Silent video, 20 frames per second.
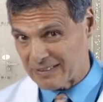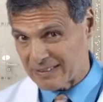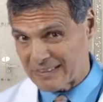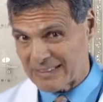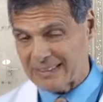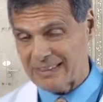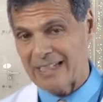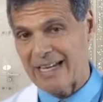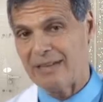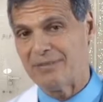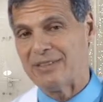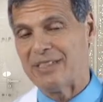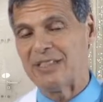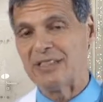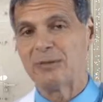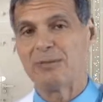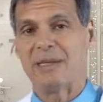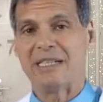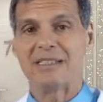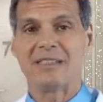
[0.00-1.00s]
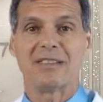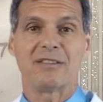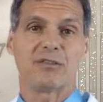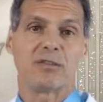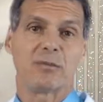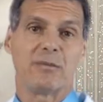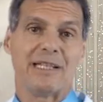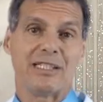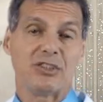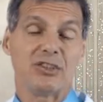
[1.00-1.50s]
the evidence-based
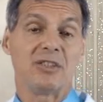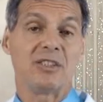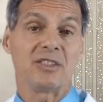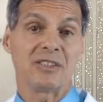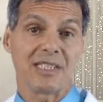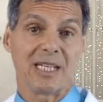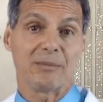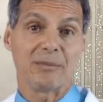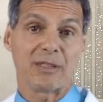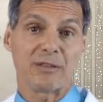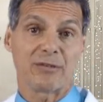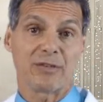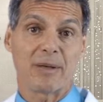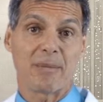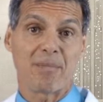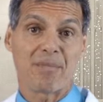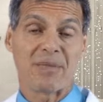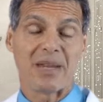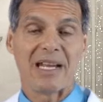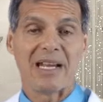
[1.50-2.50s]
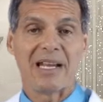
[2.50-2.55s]
information is coming from.